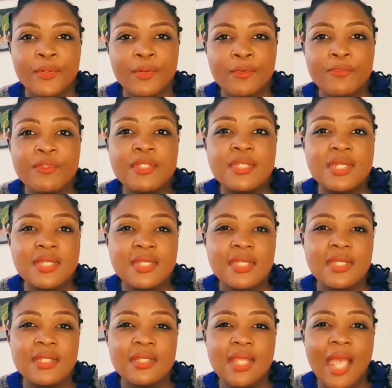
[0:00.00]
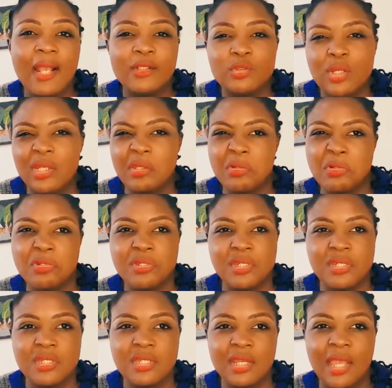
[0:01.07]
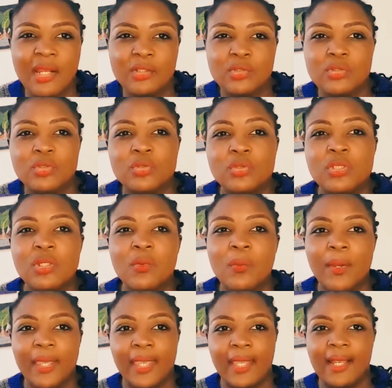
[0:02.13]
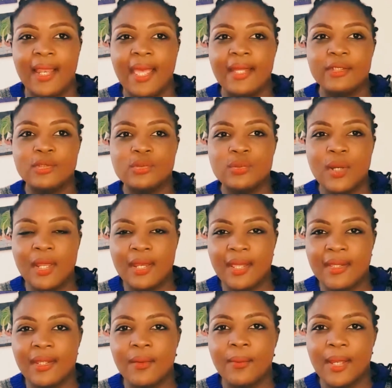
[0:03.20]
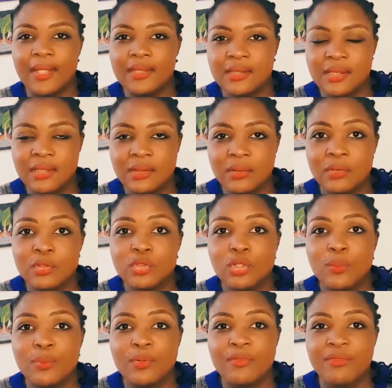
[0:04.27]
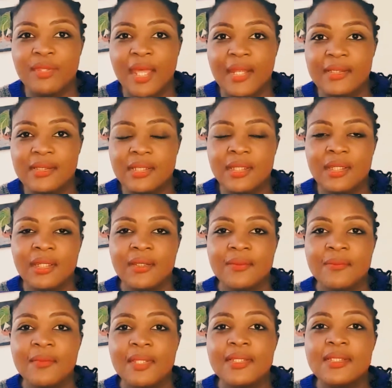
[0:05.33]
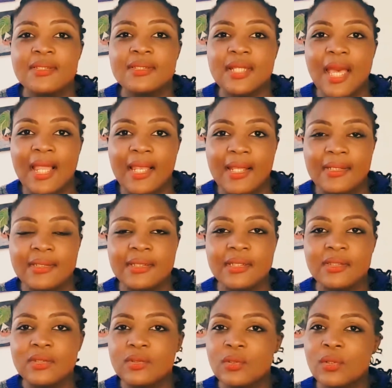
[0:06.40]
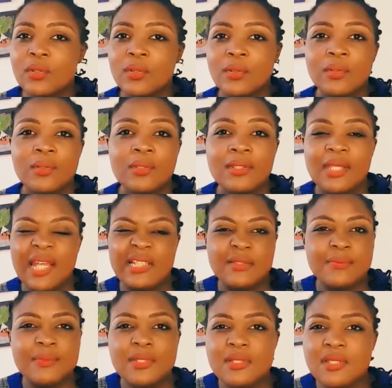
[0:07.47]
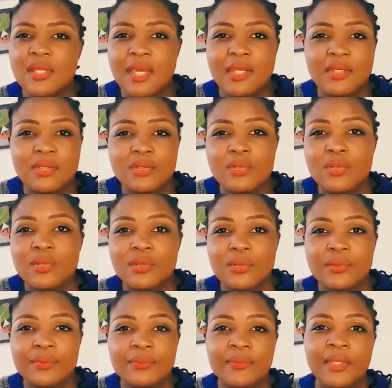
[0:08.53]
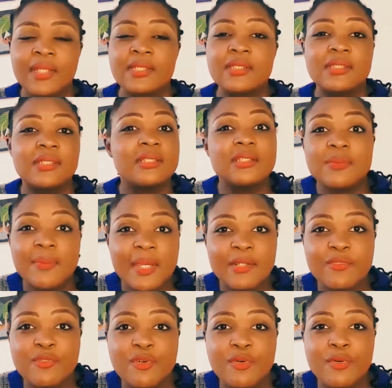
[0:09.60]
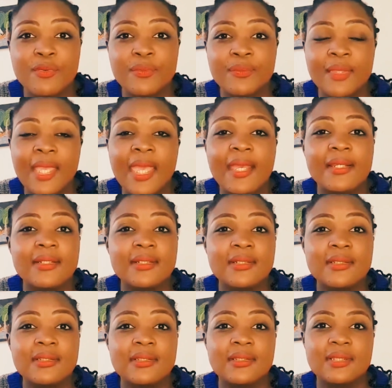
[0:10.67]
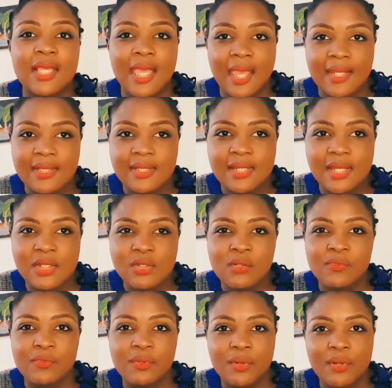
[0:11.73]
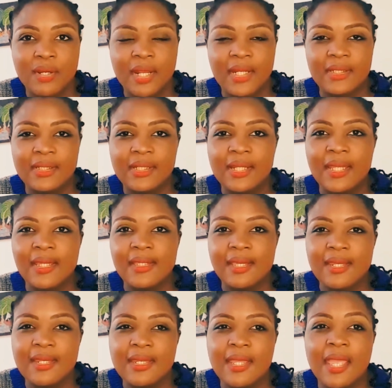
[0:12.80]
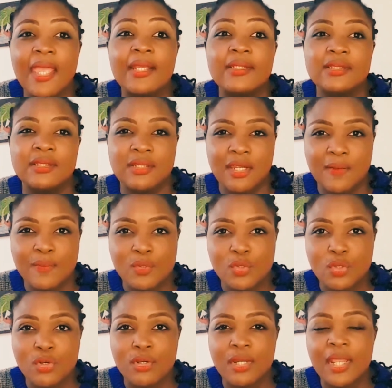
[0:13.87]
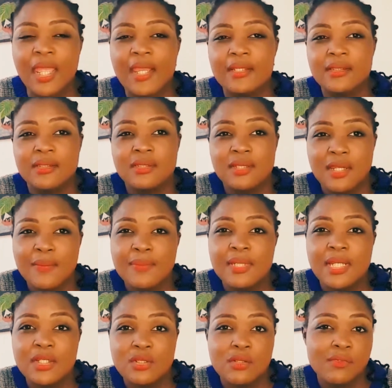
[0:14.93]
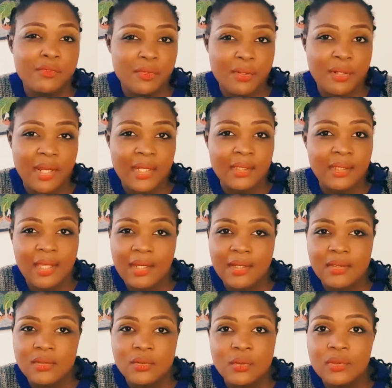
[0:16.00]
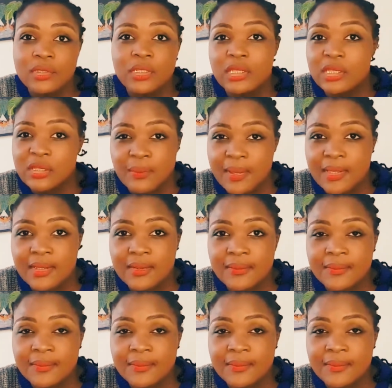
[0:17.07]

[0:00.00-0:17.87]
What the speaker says: of treating. Actually, not treating. Juni kuwekelea tu another white teeth on top of that. Discolored teeth. So that means there is no treatment for excess dental fluoride, extreme dental fluoride, there is no treatment.